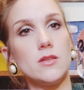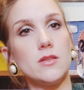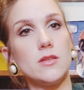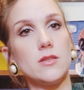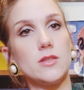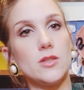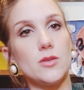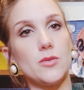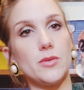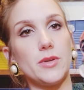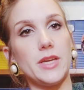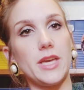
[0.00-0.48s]

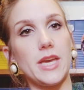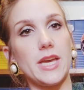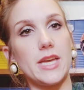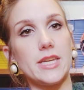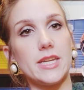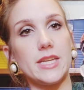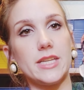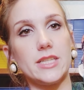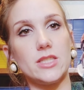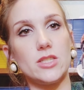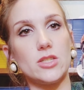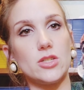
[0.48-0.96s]
So again,
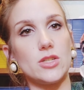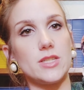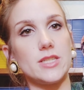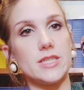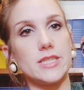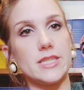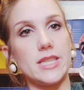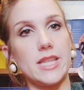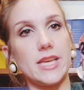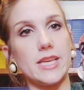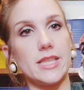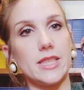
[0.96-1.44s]
it's
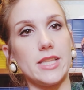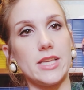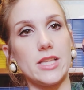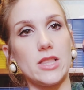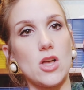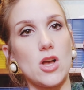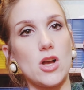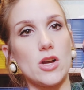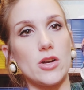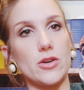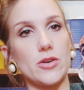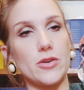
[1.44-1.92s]
just slightly
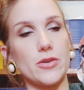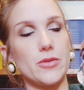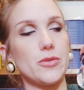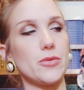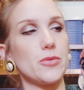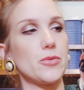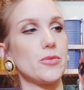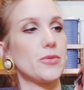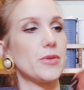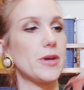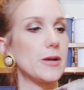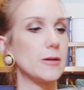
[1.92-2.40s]
longer
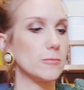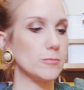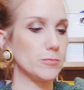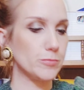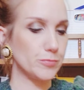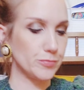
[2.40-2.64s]
through there.